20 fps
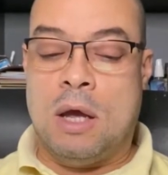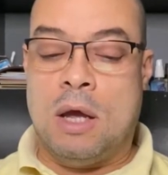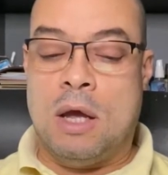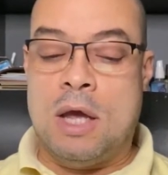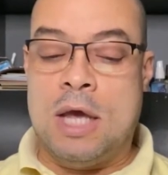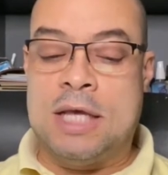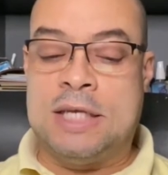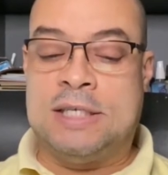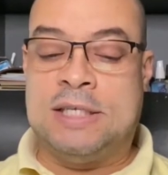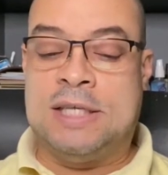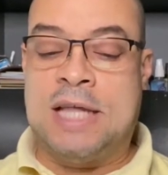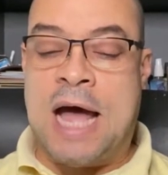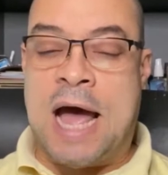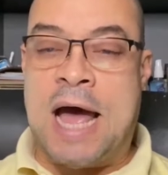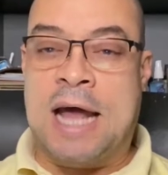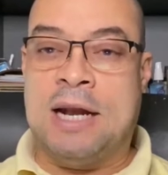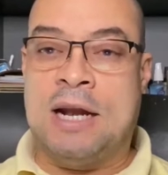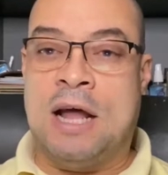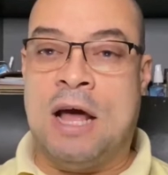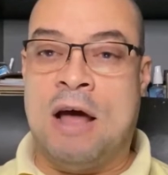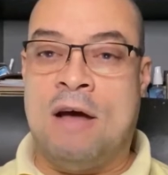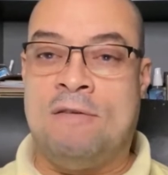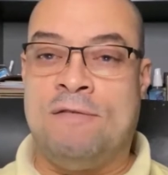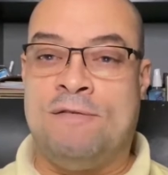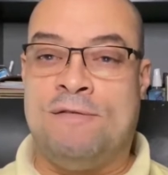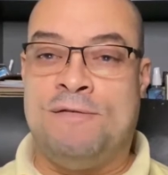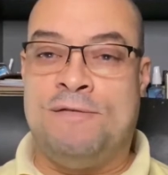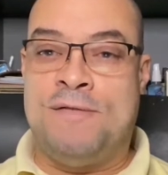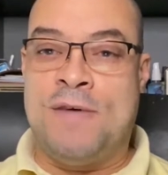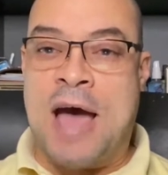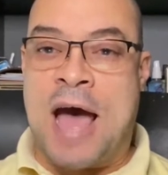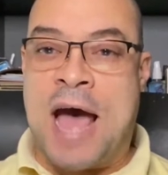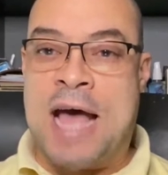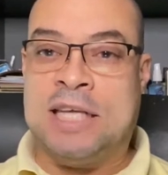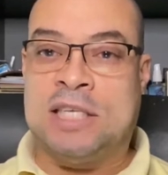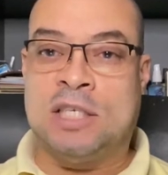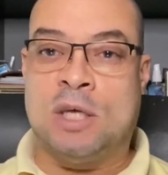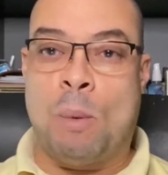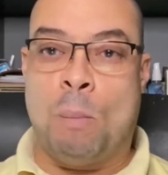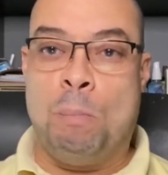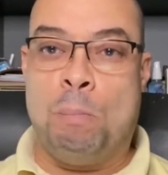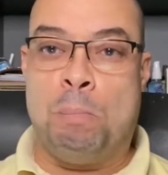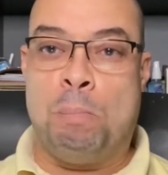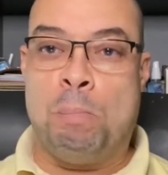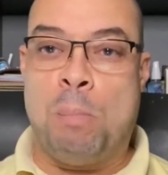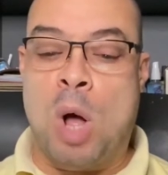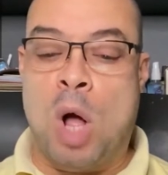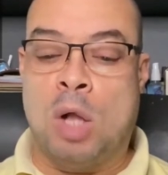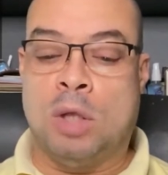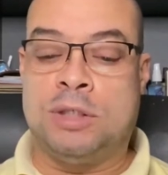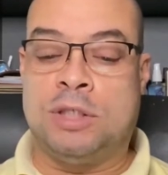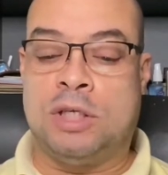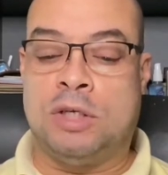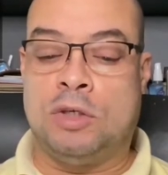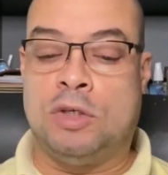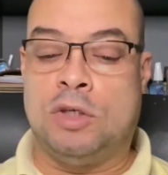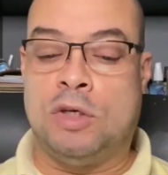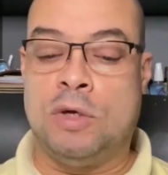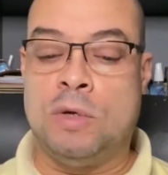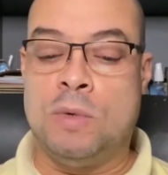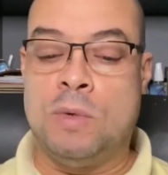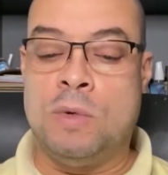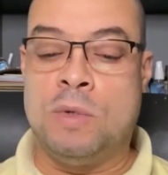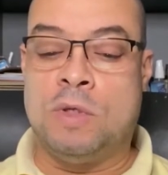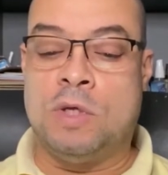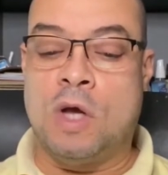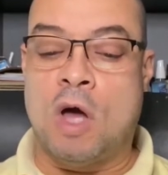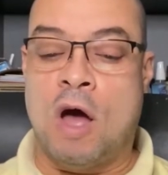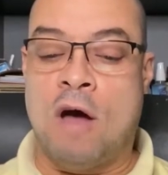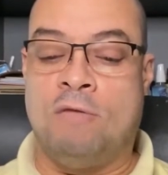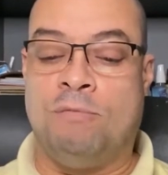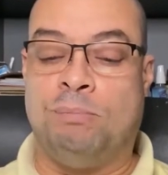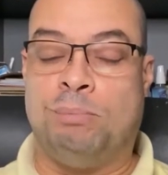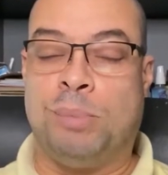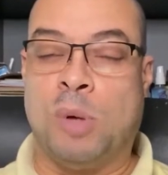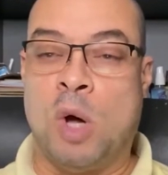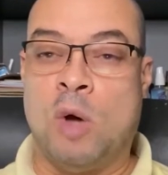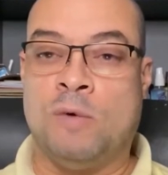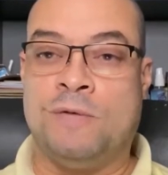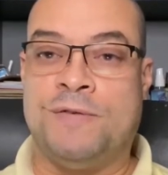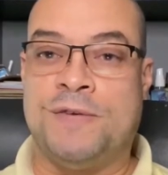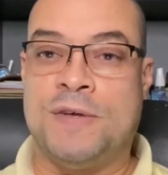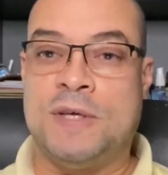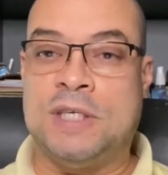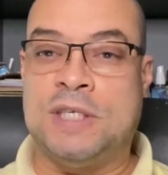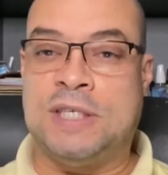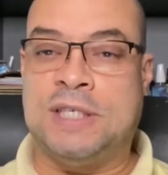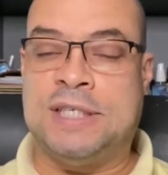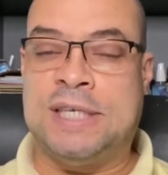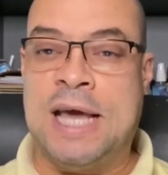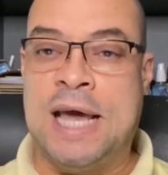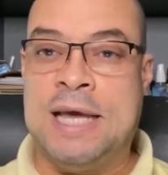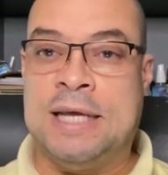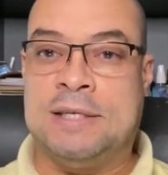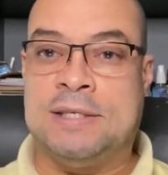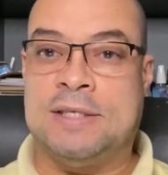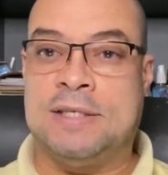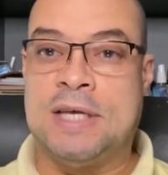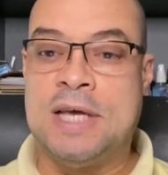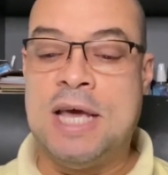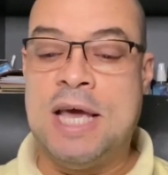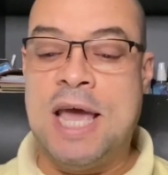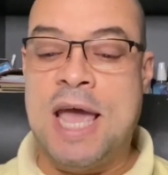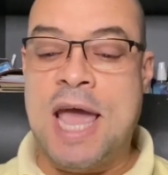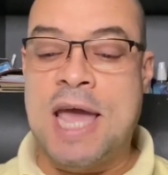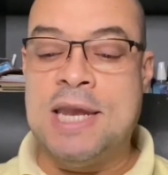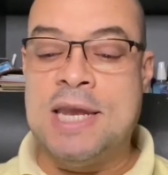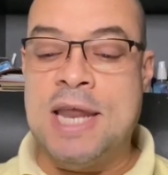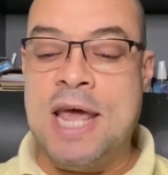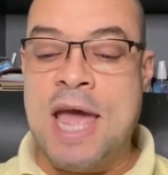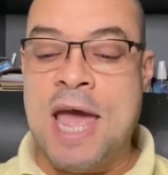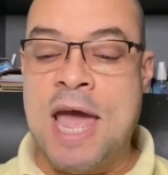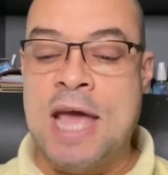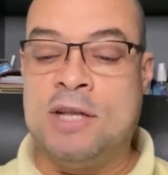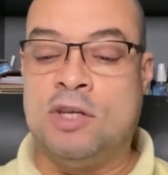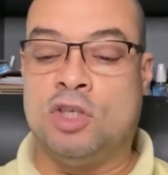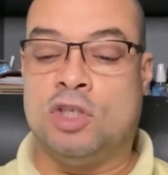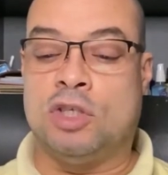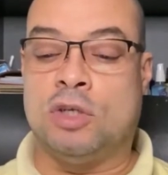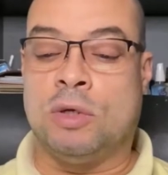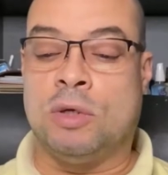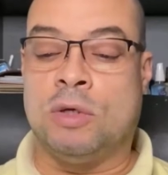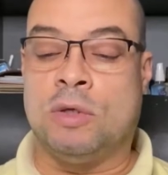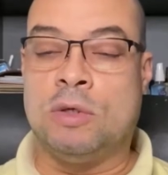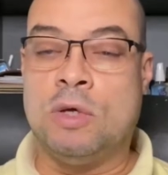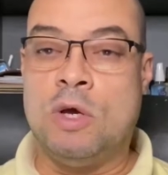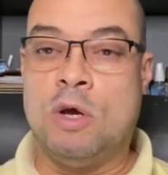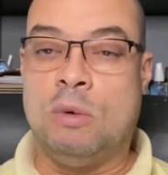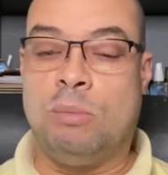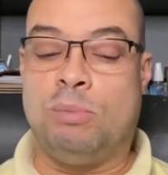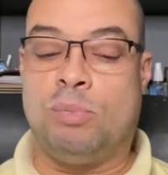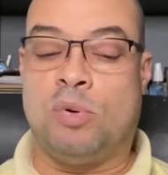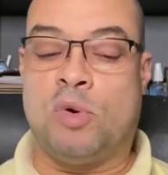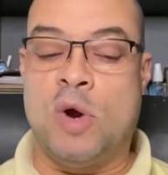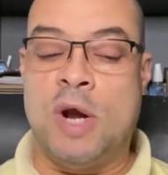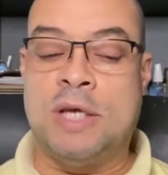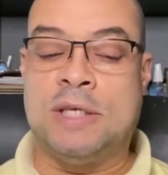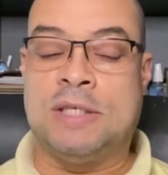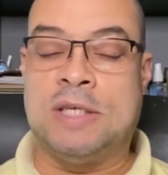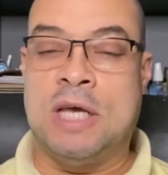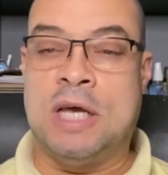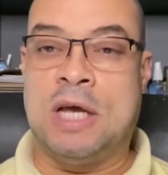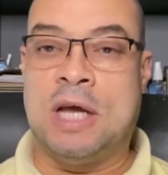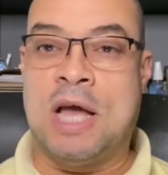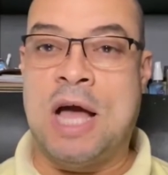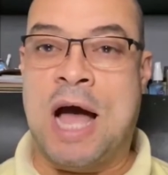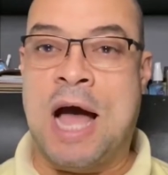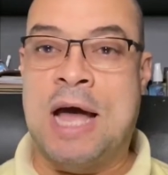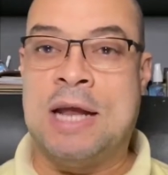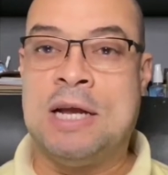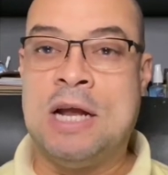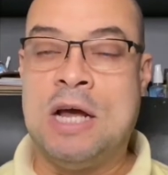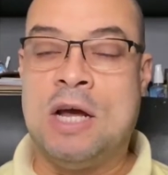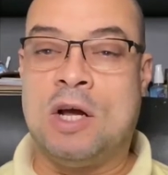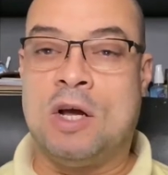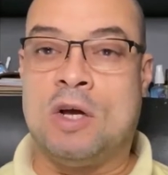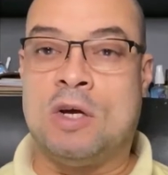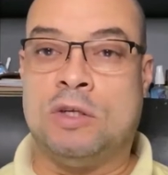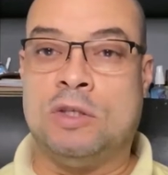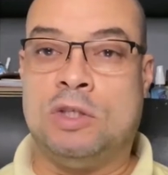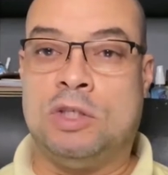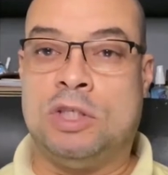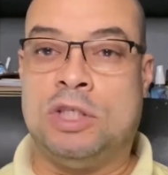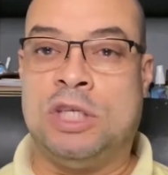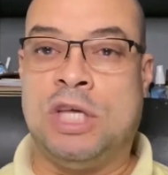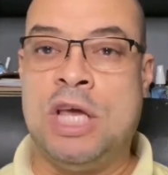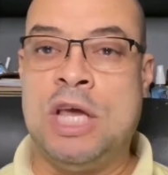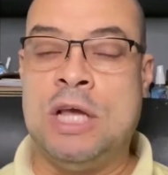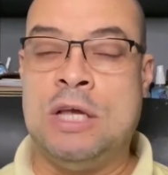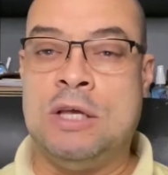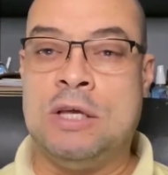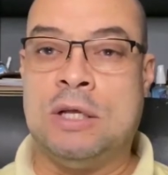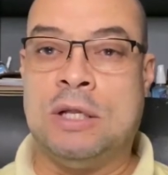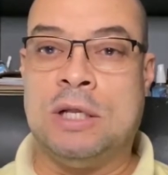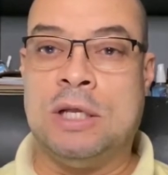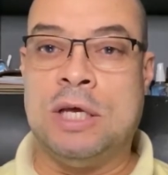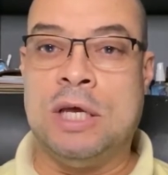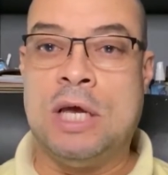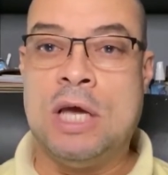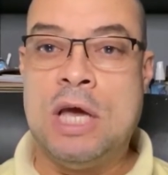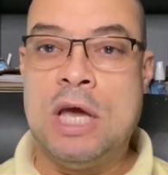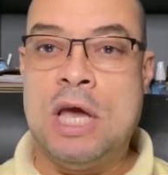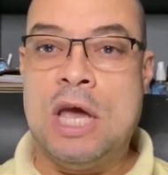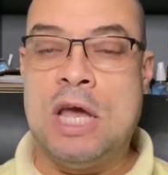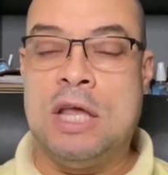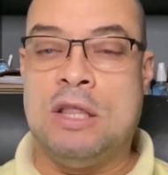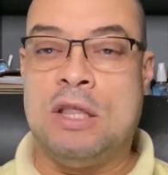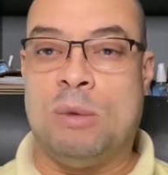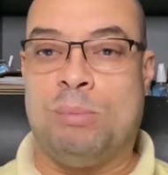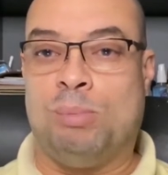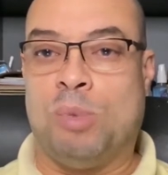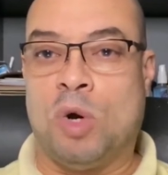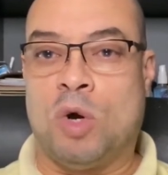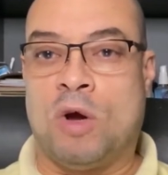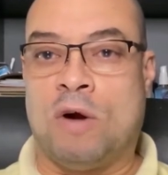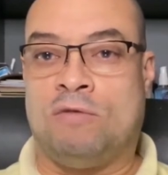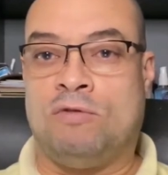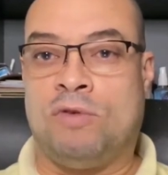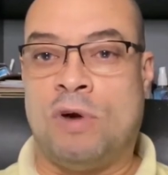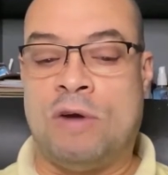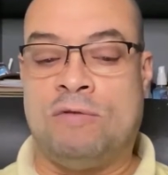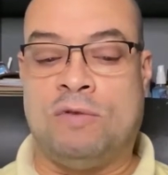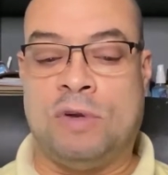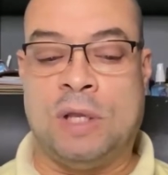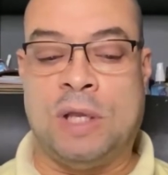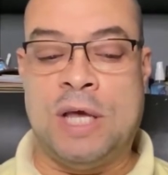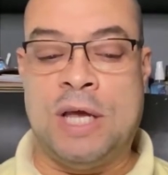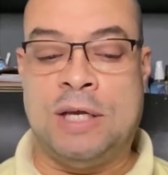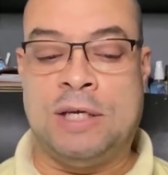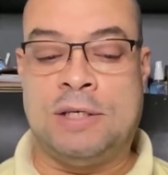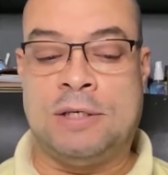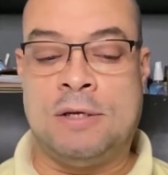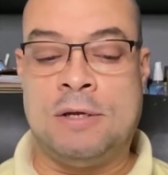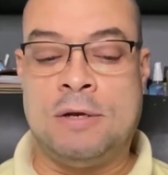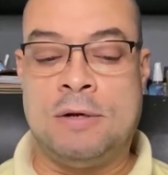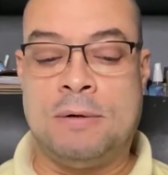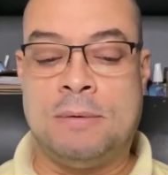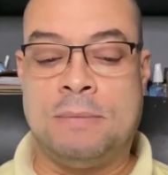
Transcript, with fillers: is that of vast multitudes of both saints and angel praising God continually in the book of Revelation.